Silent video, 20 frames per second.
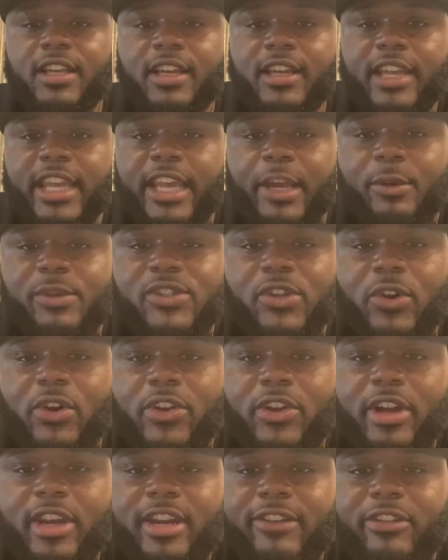Hey, what's going
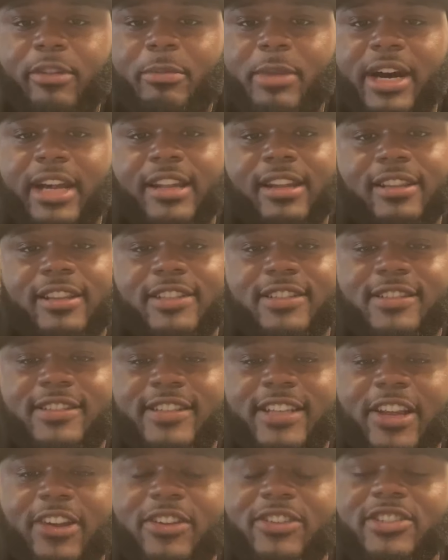on, everybody? This is
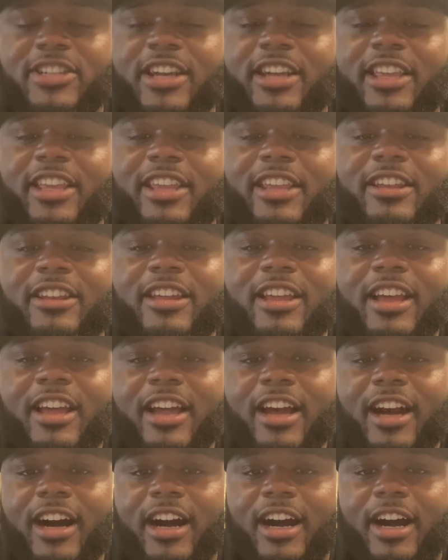Terrance Shaheed,
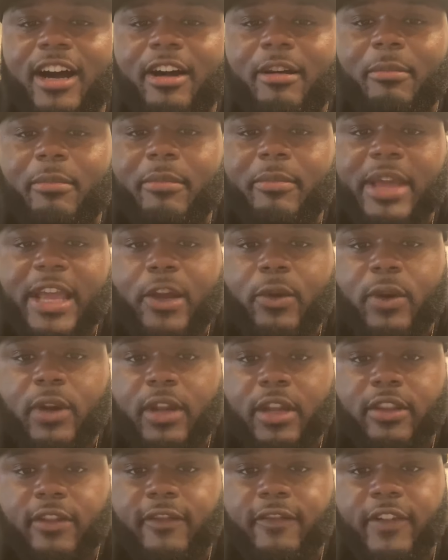back with
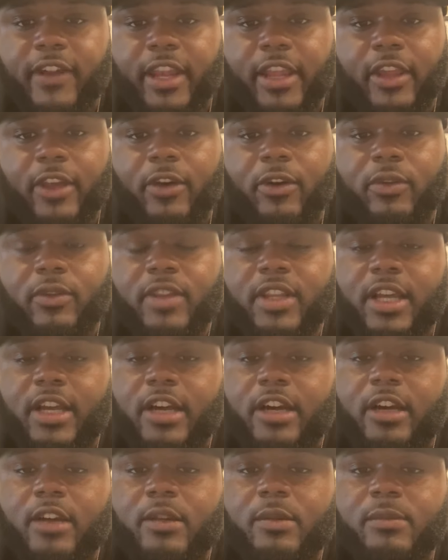another video.
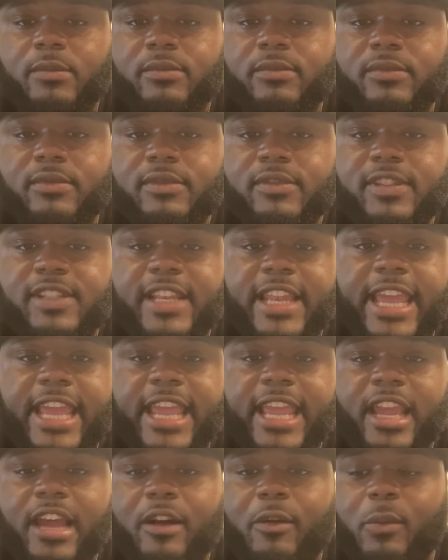
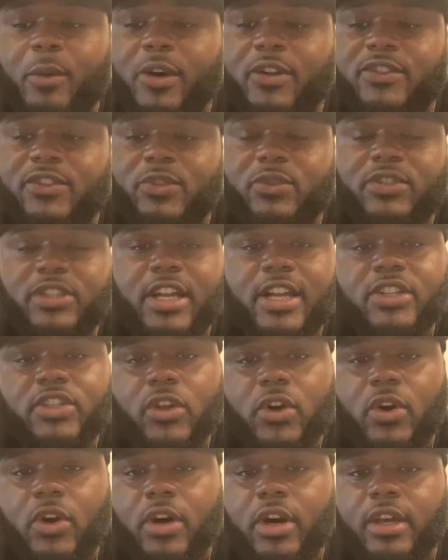Today, I want to touch
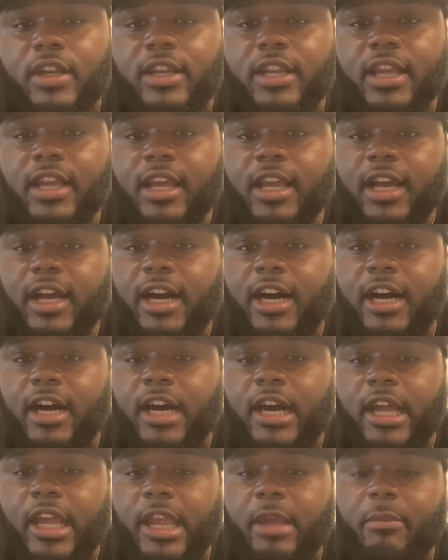on,
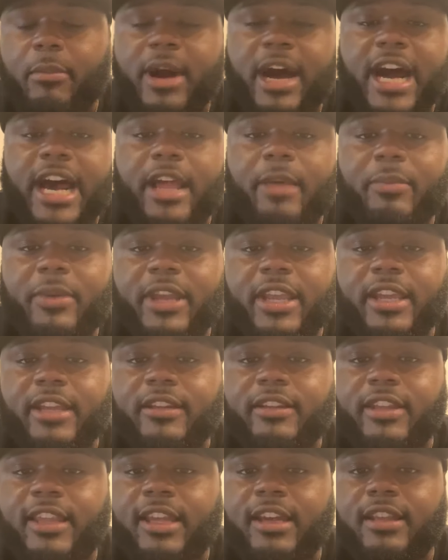in my
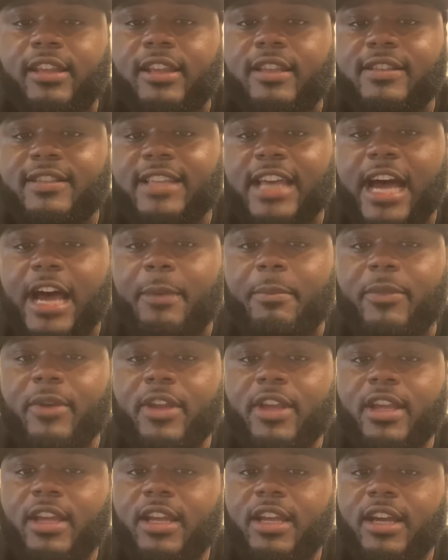opinion, the top
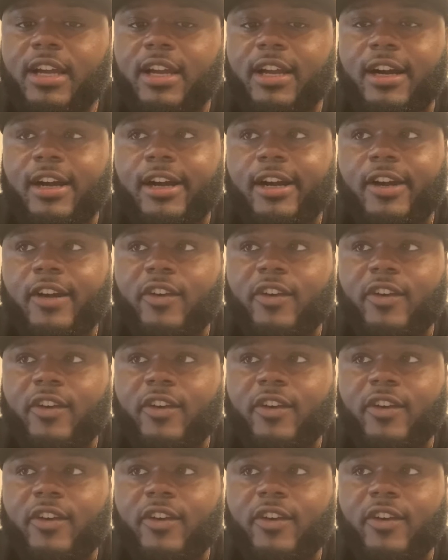uh,